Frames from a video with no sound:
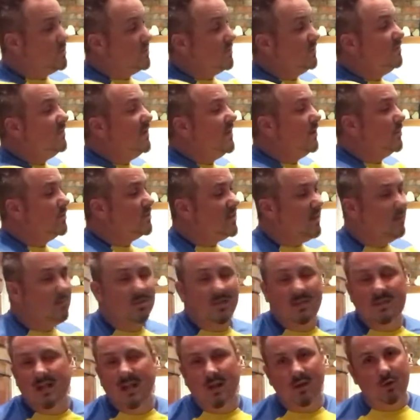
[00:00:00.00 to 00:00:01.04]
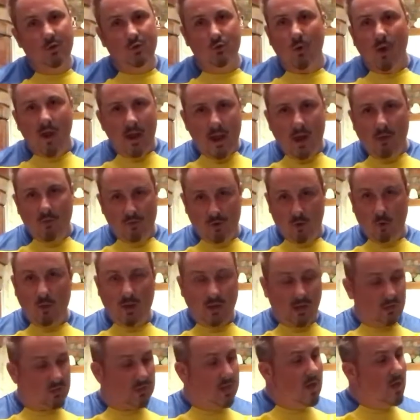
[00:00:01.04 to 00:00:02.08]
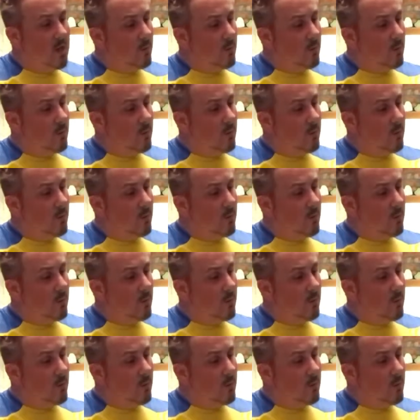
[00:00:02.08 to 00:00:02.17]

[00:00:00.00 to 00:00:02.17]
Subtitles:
The fingertips, they tend to dry out the quickest,